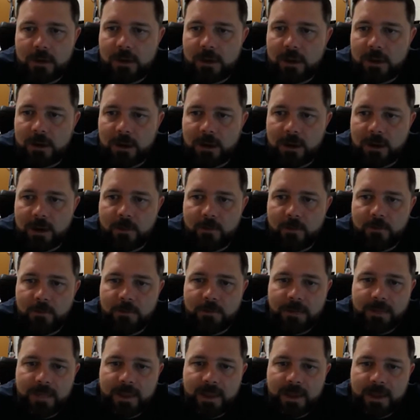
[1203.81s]
Um,
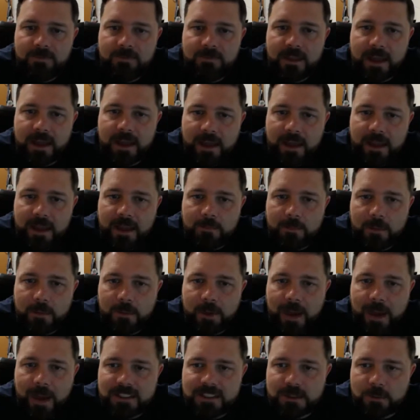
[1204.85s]
if they
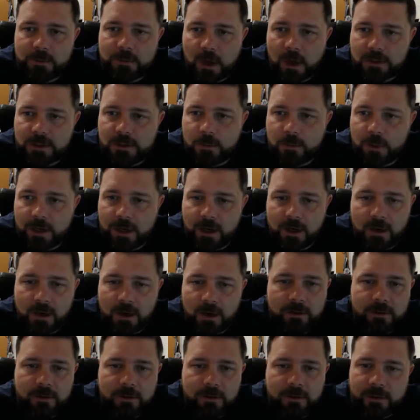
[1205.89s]
pass the ball to where
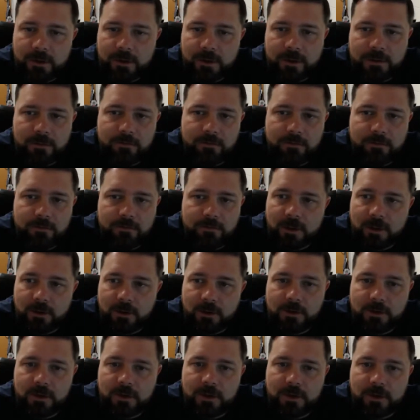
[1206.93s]
the you know
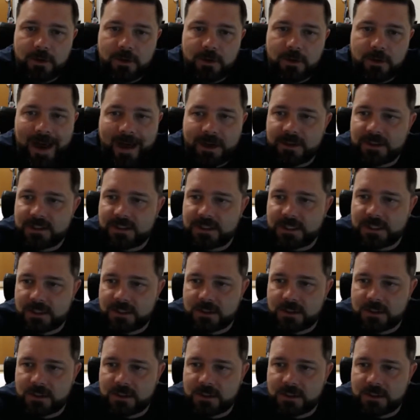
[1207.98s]
you're, you're, out of
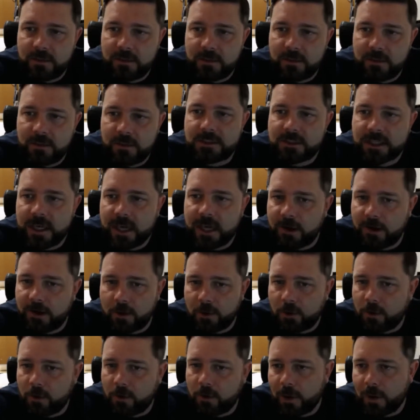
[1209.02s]
system and the setter
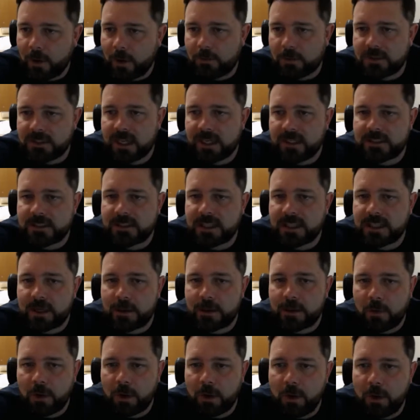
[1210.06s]
or whoever takes
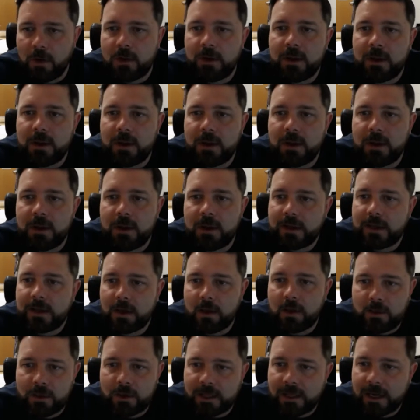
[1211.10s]
second ball can
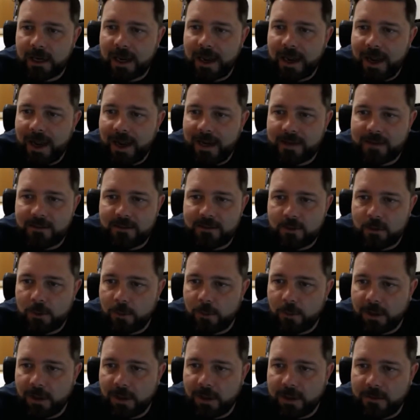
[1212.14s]
only get it high into a
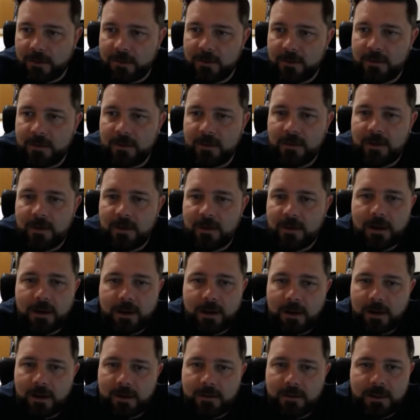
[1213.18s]
pin,
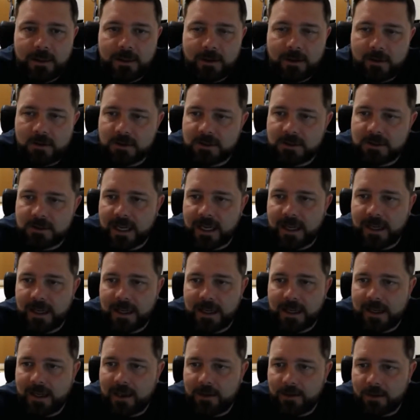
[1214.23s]
uh, they couldn't set
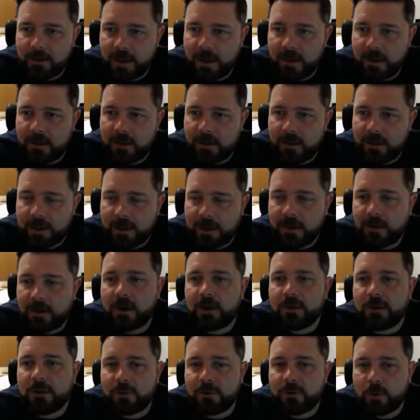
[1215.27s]
any other hitter
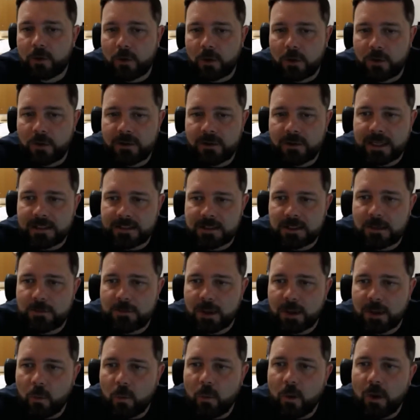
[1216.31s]
on the floor. Then that's going to
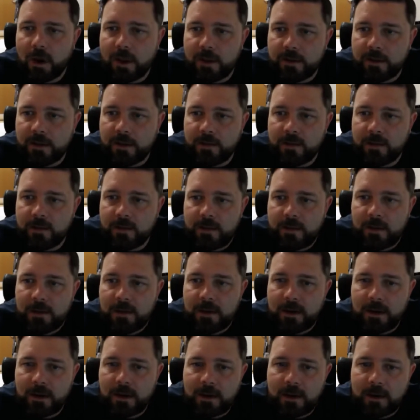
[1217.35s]
be a one.
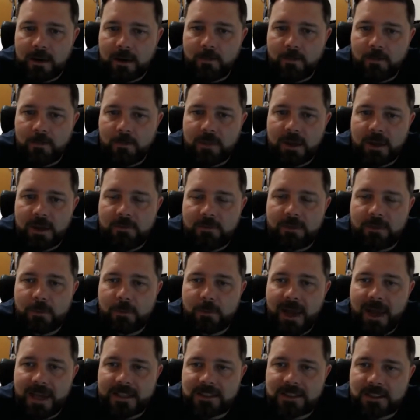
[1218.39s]
Um, if the
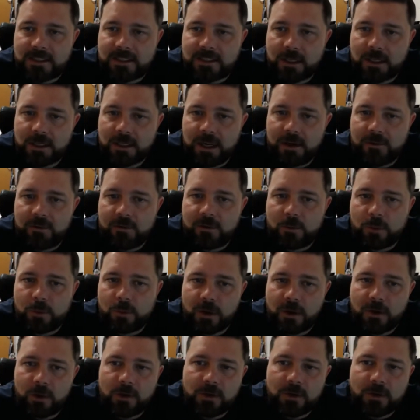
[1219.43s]
pass is good enough to where
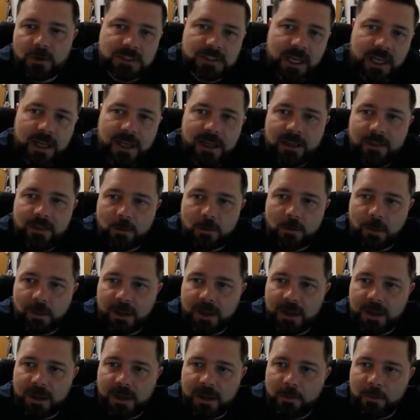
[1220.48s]
you could set either
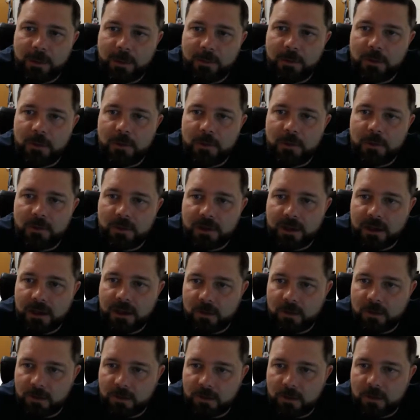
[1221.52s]
pin, but maybe you couldn't get
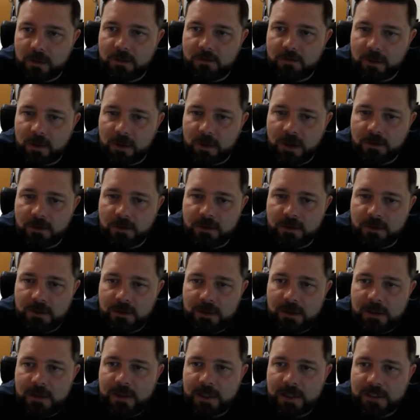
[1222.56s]
your middle involved,
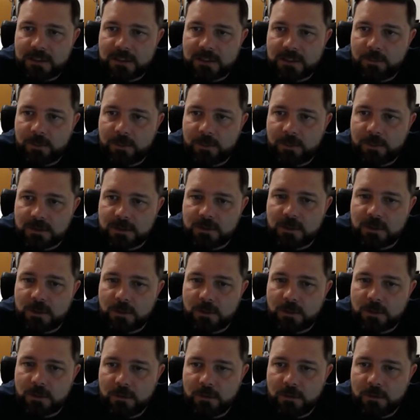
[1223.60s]
that's going to be a
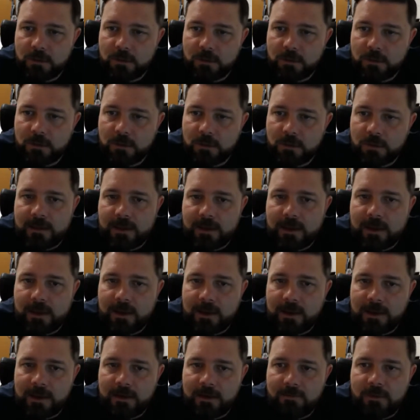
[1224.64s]
two. And then
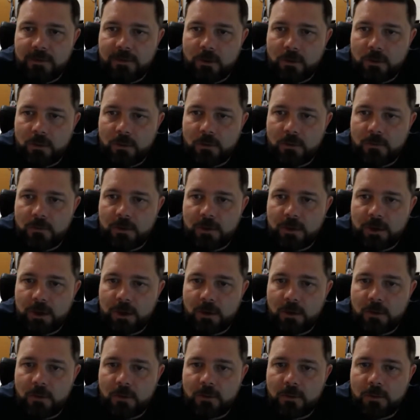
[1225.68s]
if you, you
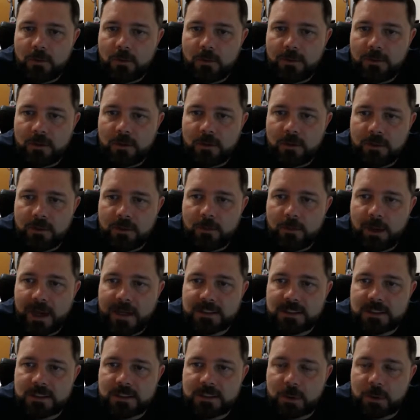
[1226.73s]
know, if uh, the
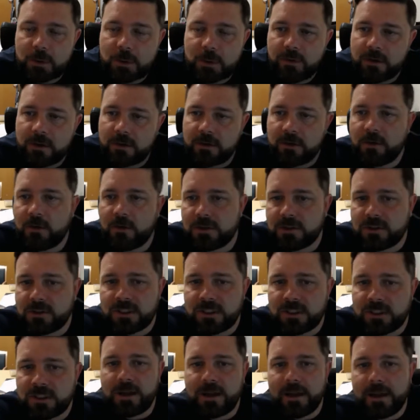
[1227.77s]
pass is perfect and you can
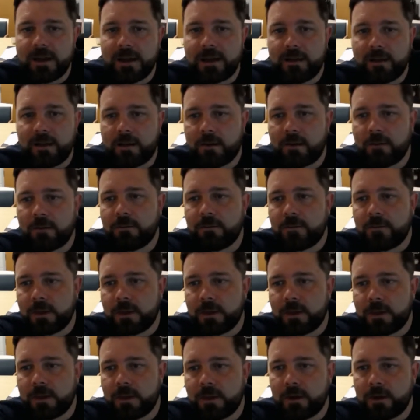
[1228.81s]
set any hitter,
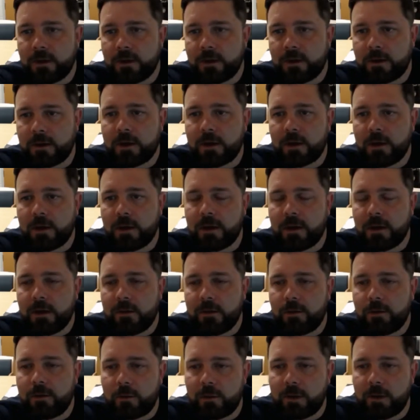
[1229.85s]
then we, we call that a
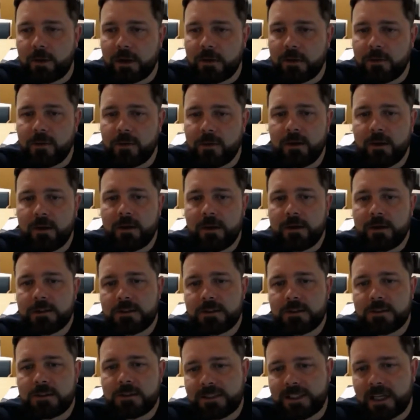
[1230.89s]
three.
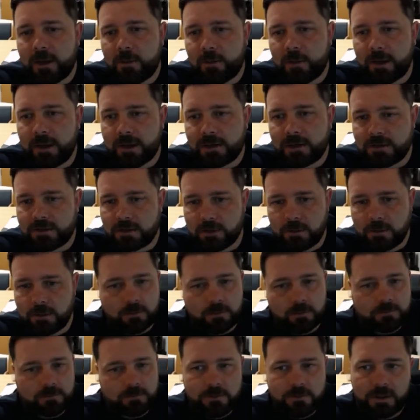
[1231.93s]
So that's how we get to,
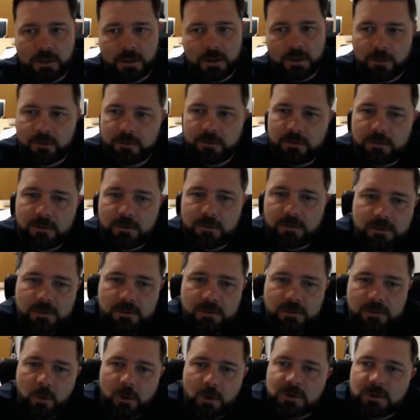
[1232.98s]
you know, the, the
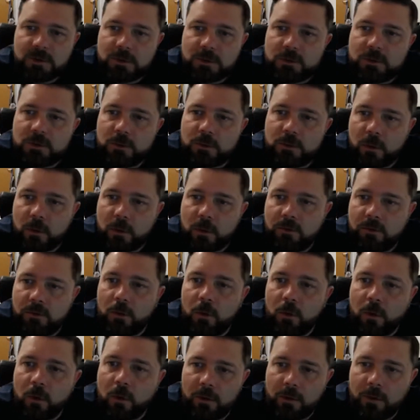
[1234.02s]
2.2,
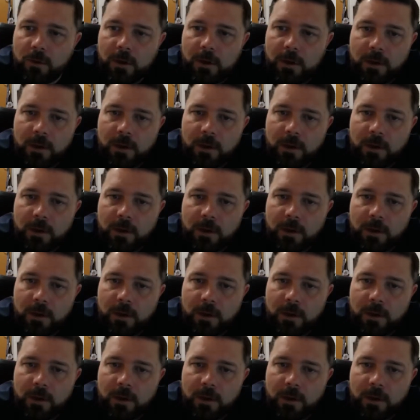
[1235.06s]
2.4.